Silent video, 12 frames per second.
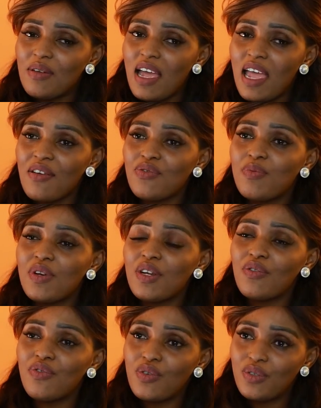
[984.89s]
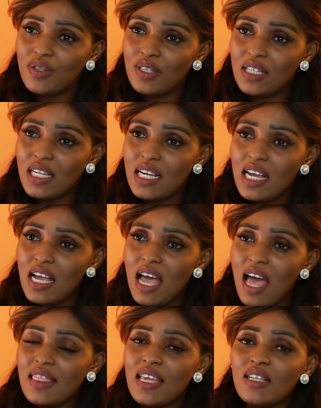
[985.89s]
I have to bring food.
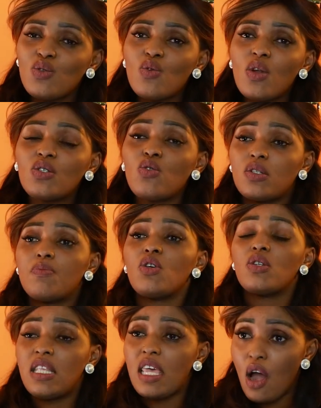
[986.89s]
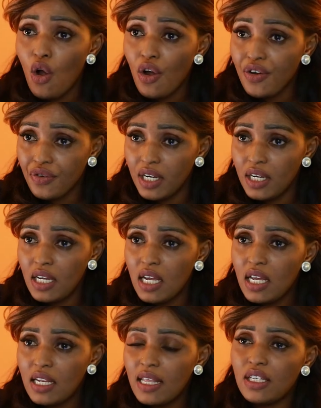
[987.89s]
And then it's not just because they are hungry
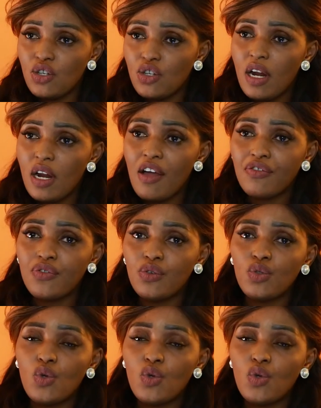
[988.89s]
that they don't have food.